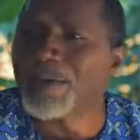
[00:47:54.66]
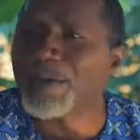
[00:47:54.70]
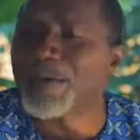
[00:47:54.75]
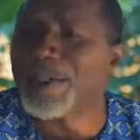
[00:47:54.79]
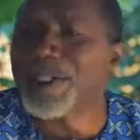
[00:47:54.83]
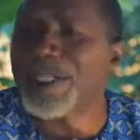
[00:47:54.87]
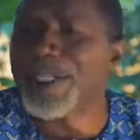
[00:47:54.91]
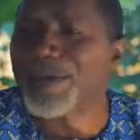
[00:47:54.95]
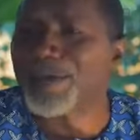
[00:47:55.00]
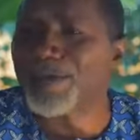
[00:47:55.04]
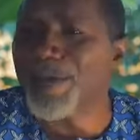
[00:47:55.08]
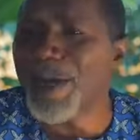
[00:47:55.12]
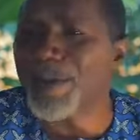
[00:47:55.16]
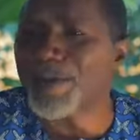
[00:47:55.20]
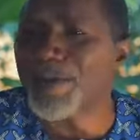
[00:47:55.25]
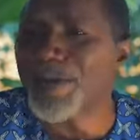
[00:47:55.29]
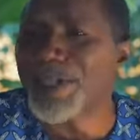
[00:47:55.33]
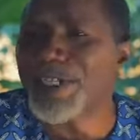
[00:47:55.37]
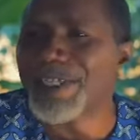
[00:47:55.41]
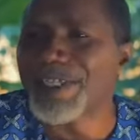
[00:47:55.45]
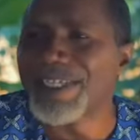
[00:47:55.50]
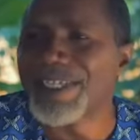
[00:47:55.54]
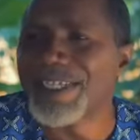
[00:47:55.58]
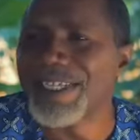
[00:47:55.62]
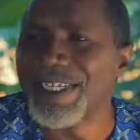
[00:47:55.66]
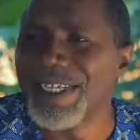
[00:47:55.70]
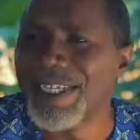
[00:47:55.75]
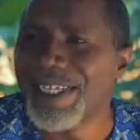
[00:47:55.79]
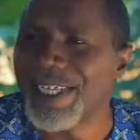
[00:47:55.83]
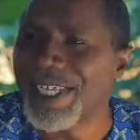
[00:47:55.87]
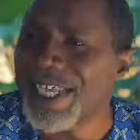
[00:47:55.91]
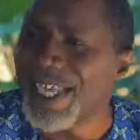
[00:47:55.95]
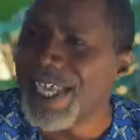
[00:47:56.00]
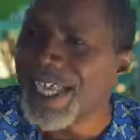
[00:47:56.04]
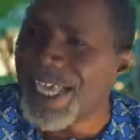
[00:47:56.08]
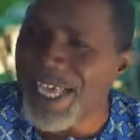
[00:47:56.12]
Uh, my prince,
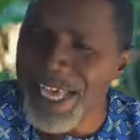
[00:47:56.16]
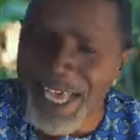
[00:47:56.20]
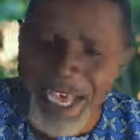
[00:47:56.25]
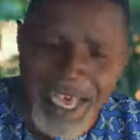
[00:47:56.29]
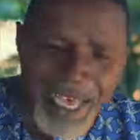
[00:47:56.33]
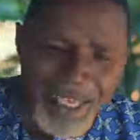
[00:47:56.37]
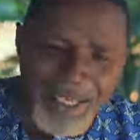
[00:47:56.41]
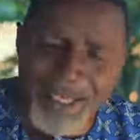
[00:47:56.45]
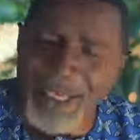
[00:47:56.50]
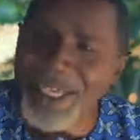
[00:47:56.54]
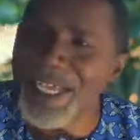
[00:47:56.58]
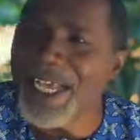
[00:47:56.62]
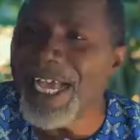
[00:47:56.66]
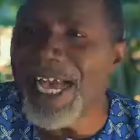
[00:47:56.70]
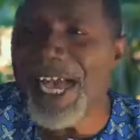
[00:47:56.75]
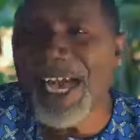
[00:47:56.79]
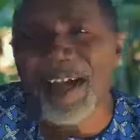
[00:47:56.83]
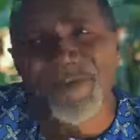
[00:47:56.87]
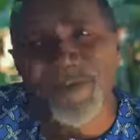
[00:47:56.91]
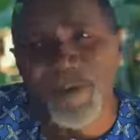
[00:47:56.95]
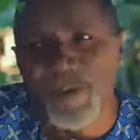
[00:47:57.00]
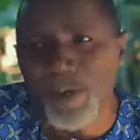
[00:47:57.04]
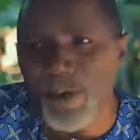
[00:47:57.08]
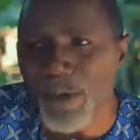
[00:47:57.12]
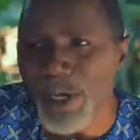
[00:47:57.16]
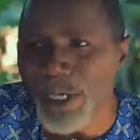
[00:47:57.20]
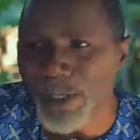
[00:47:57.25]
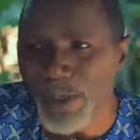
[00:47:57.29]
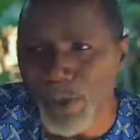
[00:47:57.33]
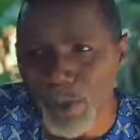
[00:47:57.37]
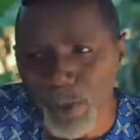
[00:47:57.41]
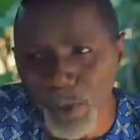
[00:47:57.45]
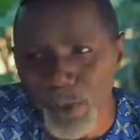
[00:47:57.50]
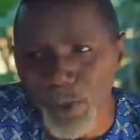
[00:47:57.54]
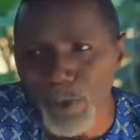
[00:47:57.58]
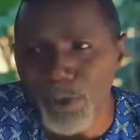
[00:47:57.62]
I think I have to
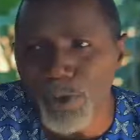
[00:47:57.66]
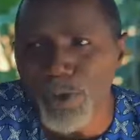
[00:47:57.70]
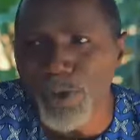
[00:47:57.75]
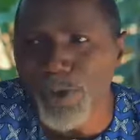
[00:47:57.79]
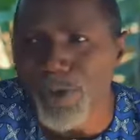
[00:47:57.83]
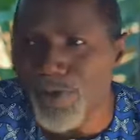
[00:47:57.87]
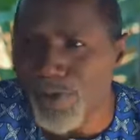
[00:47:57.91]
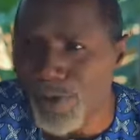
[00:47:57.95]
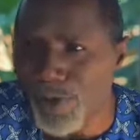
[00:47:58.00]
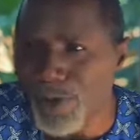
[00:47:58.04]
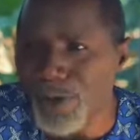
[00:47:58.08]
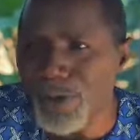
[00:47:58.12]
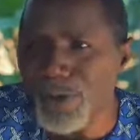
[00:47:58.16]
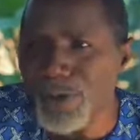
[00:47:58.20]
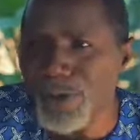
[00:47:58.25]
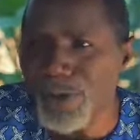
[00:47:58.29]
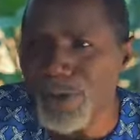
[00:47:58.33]
excuse both of